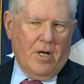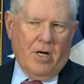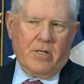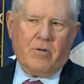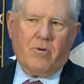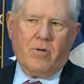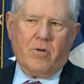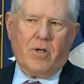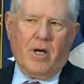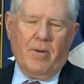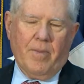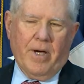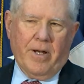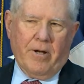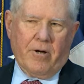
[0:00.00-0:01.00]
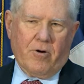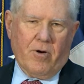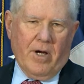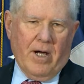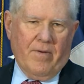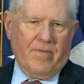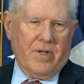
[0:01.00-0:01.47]
uncrewed combat
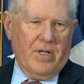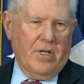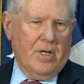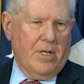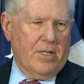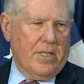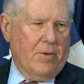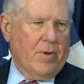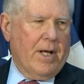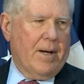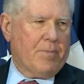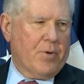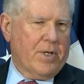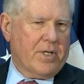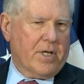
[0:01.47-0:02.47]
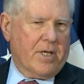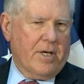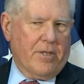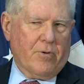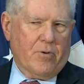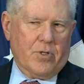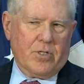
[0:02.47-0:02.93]
aircraft, and they would operate
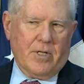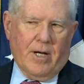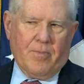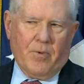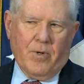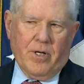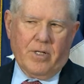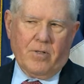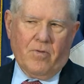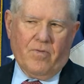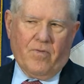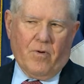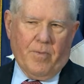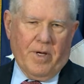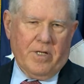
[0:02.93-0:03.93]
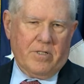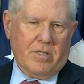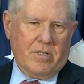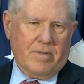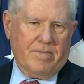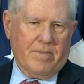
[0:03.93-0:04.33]
together as an operational formation.